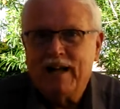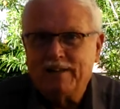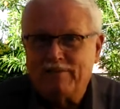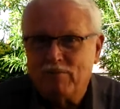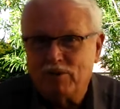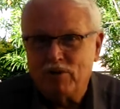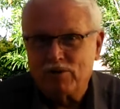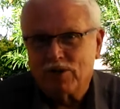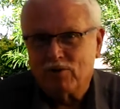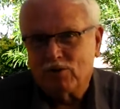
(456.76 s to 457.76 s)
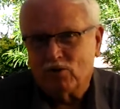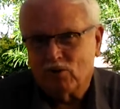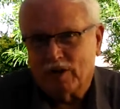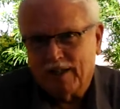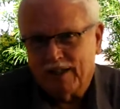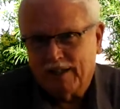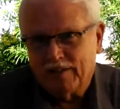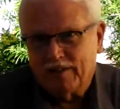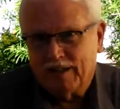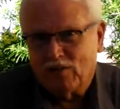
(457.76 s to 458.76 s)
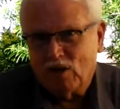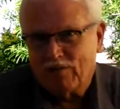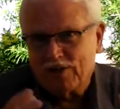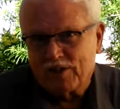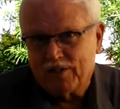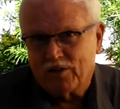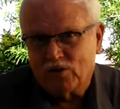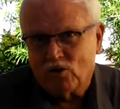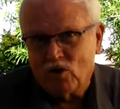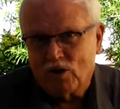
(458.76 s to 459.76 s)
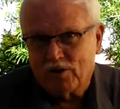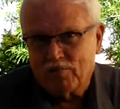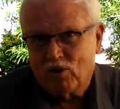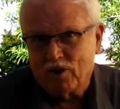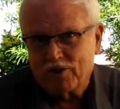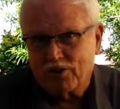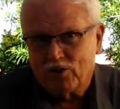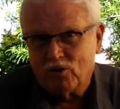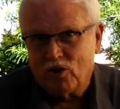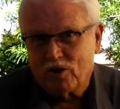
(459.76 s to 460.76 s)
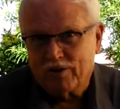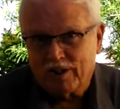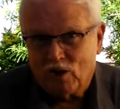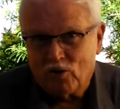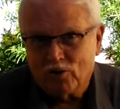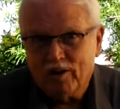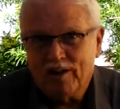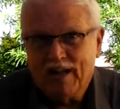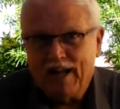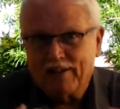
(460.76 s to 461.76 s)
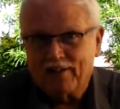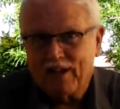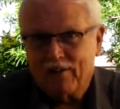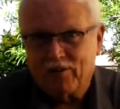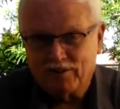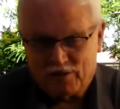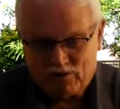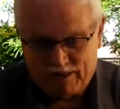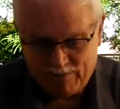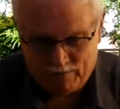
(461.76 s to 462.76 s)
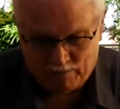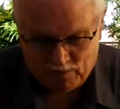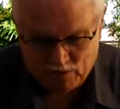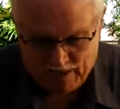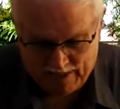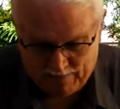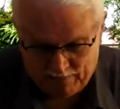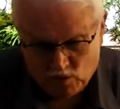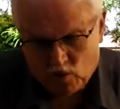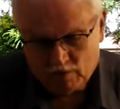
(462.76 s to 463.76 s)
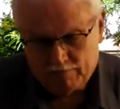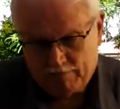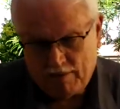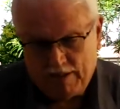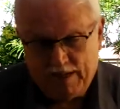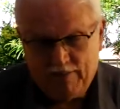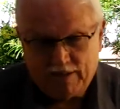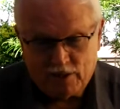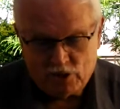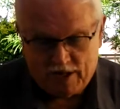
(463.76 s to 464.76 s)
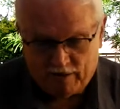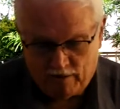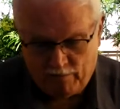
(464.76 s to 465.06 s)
and they've abused their authority, and it and all of a sudden they're no longer the boss, they're no longer the owner, and they're out on the street, okay, or maybe even in jail.